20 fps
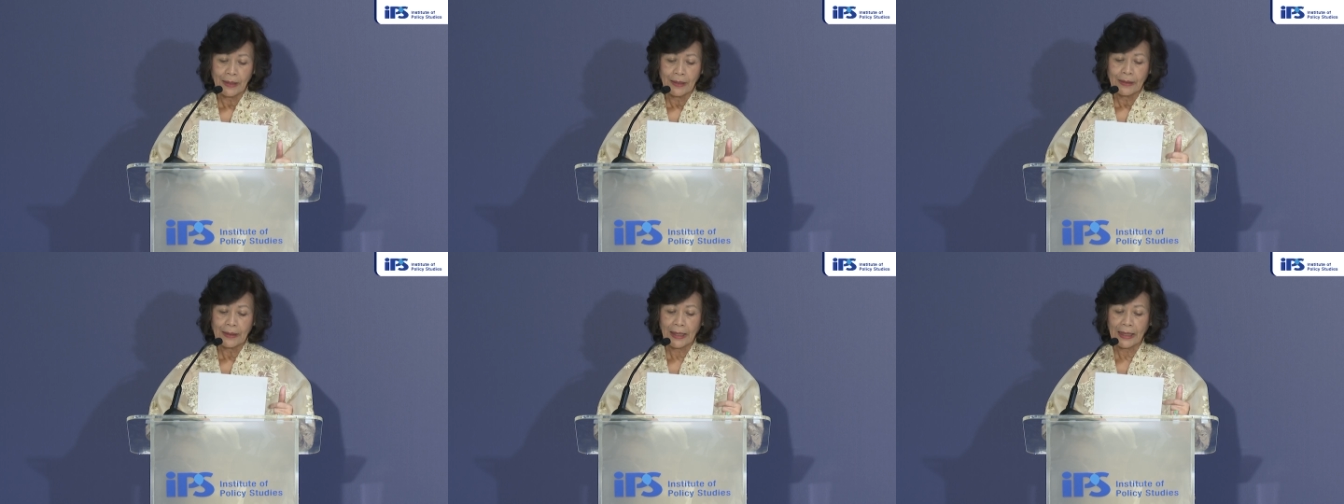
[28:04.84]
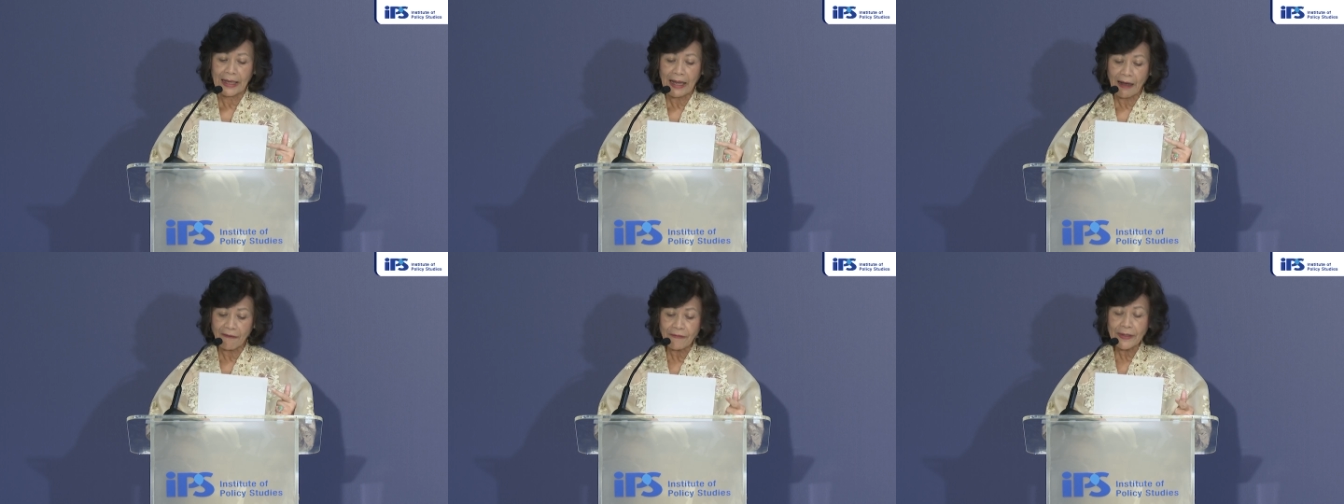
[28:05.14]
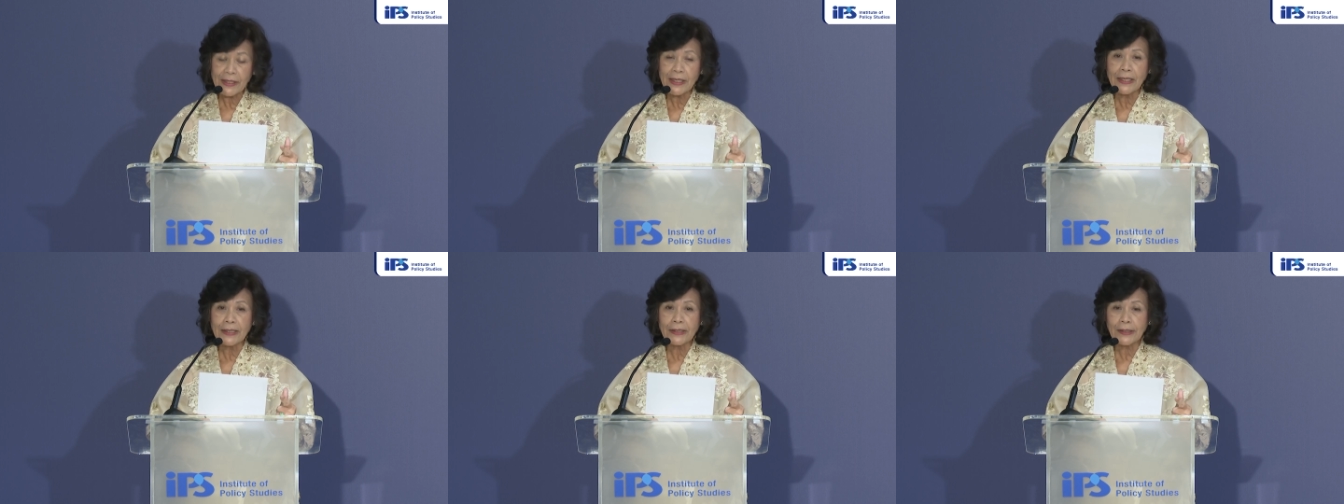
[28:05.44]
the
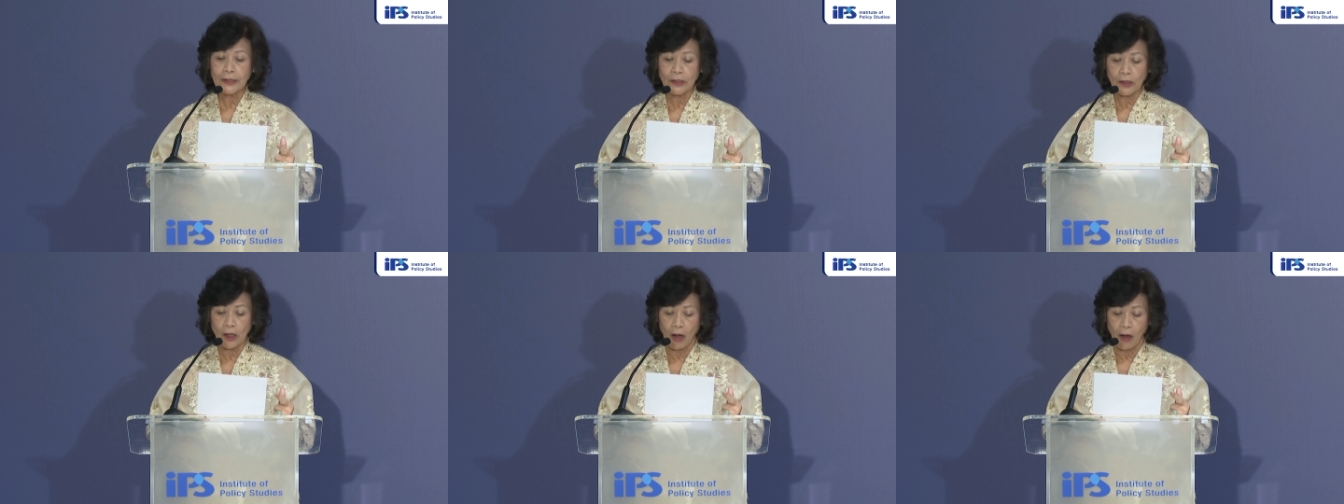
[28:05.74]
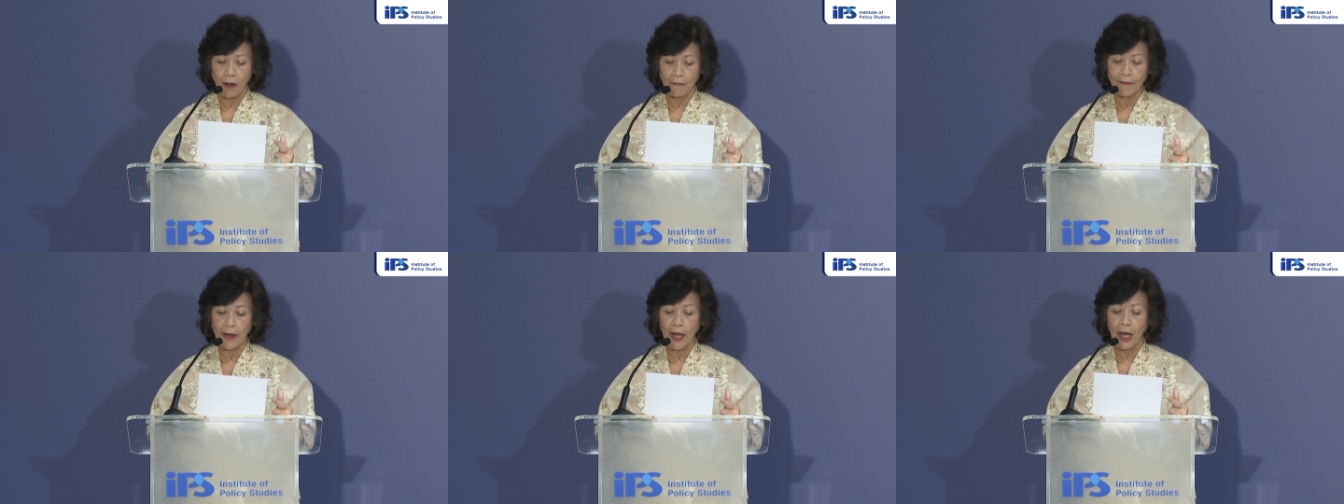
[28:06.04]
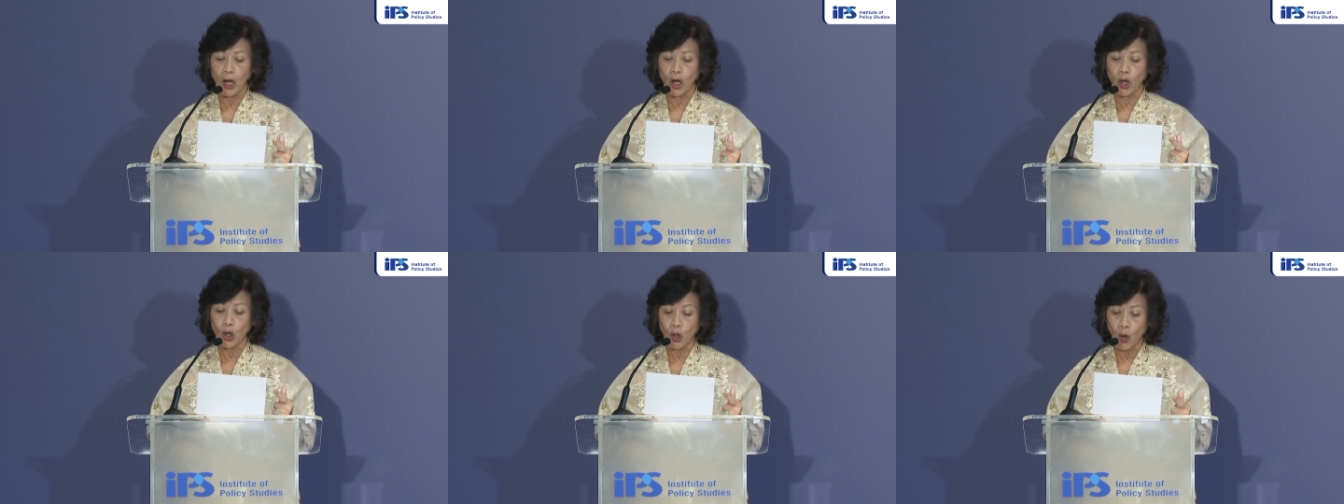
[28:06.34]
governance of
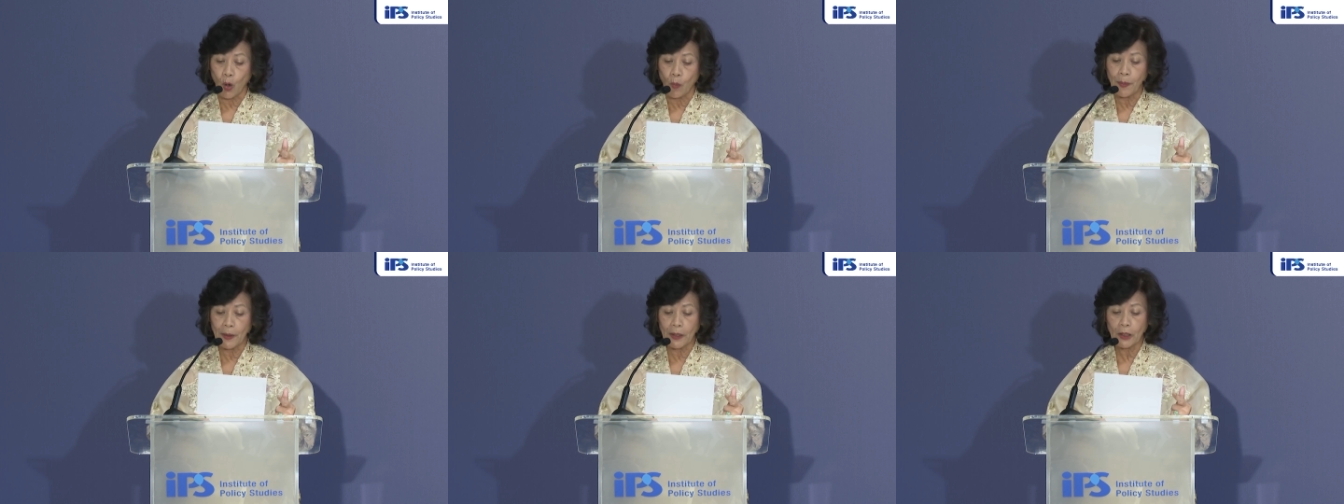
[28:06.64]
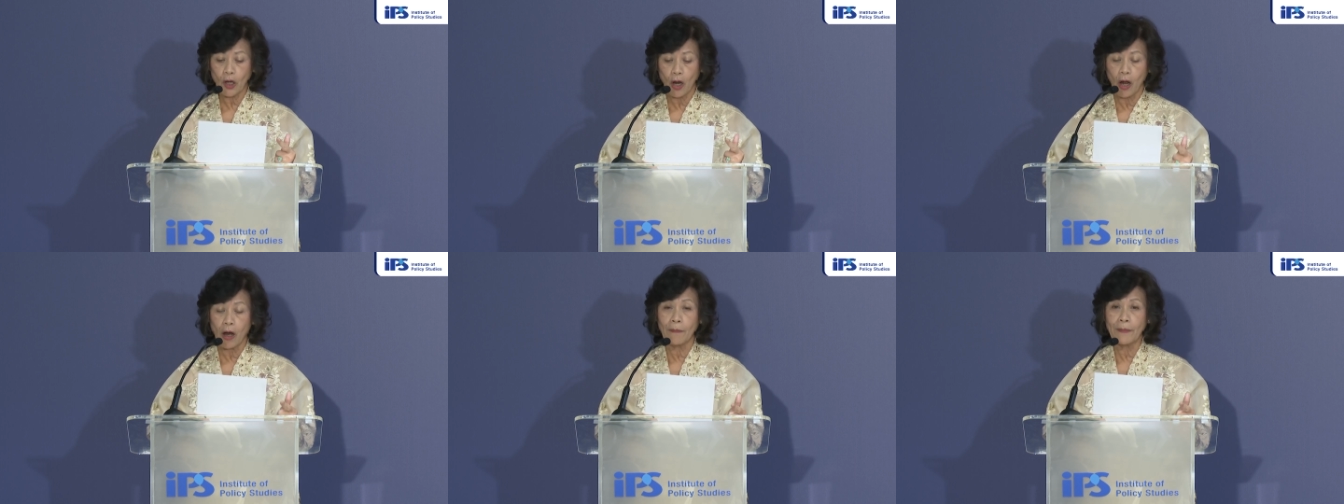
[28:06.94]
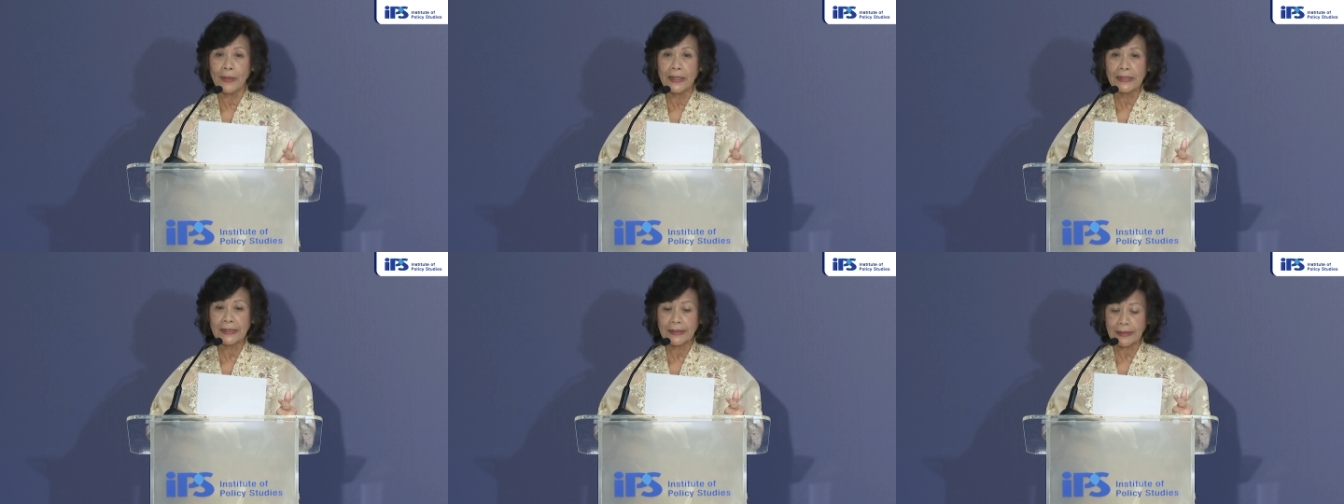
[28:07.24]
our global
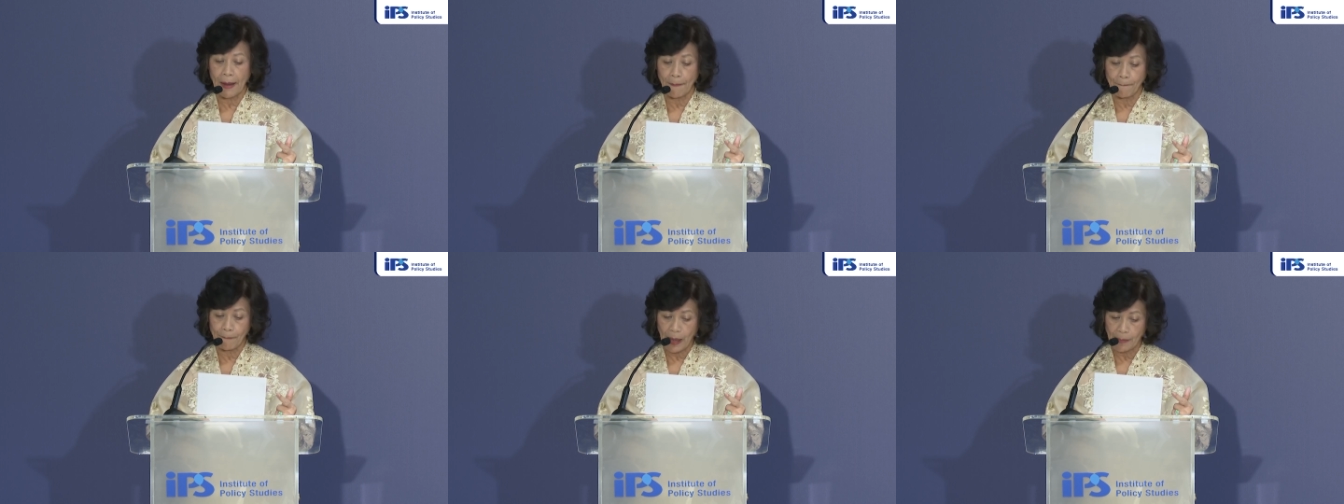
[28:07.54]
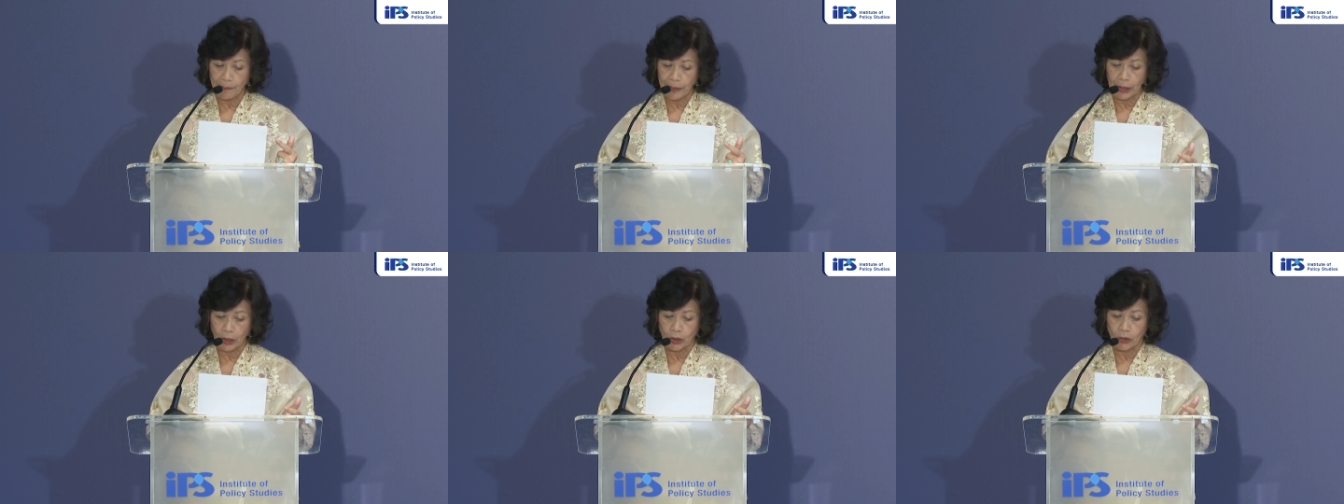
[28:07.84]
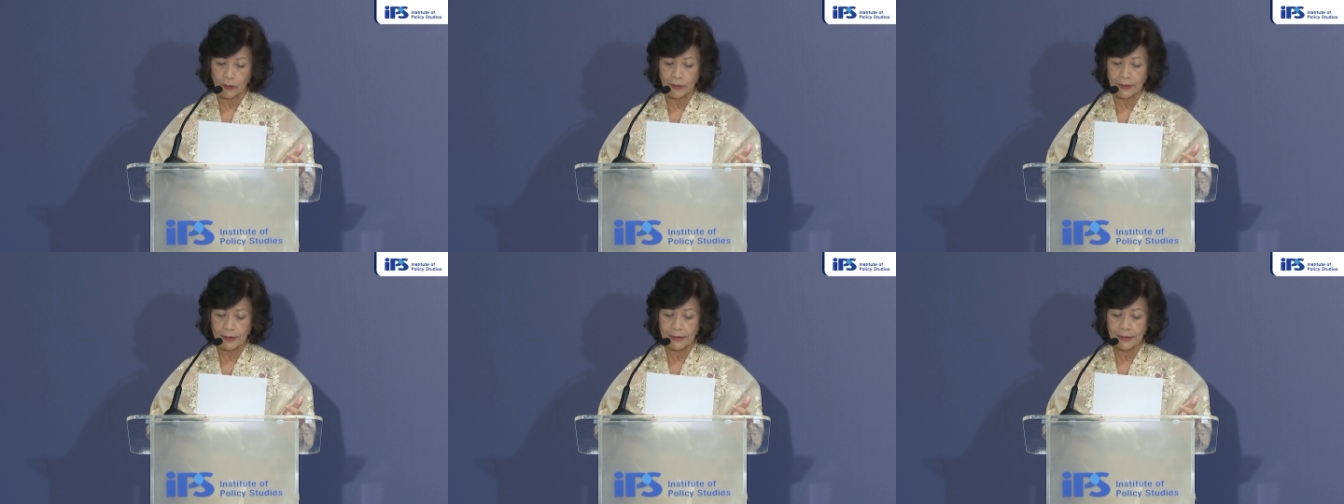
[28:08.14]
commons and public
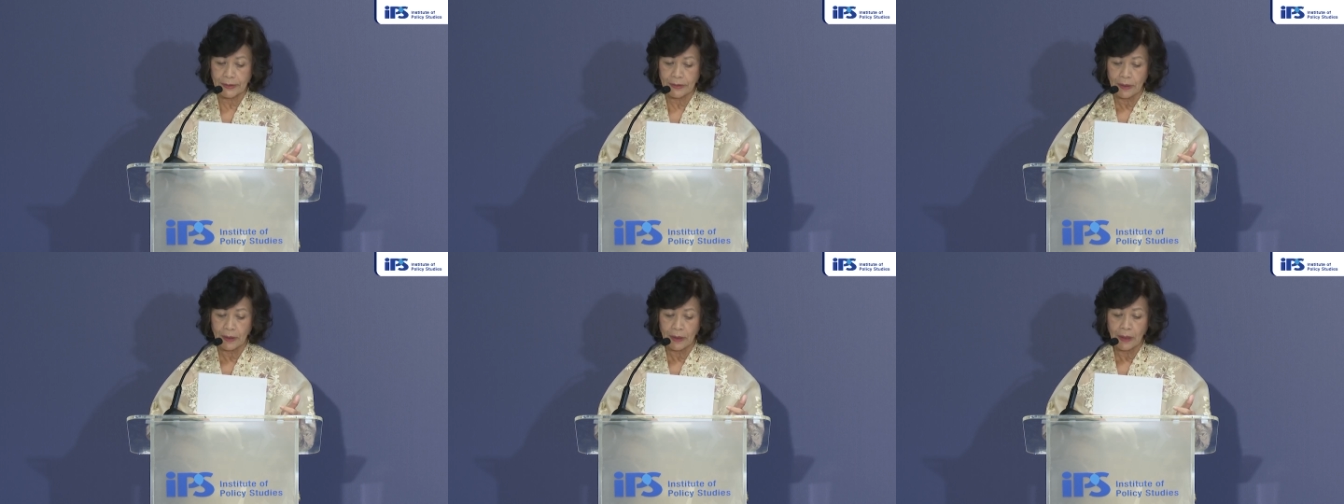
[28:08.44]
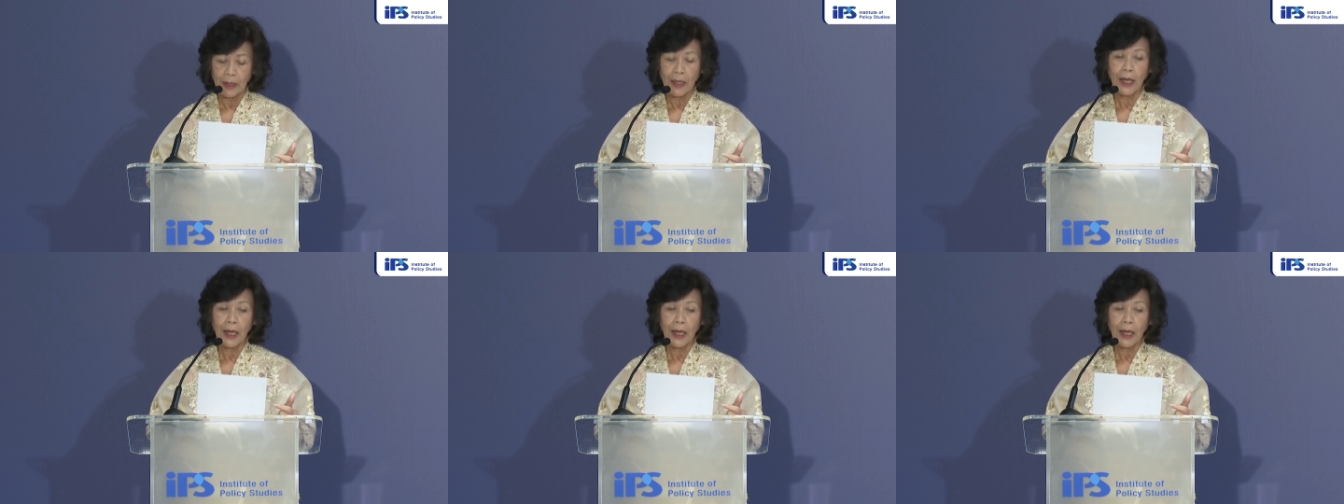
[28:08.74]
goods,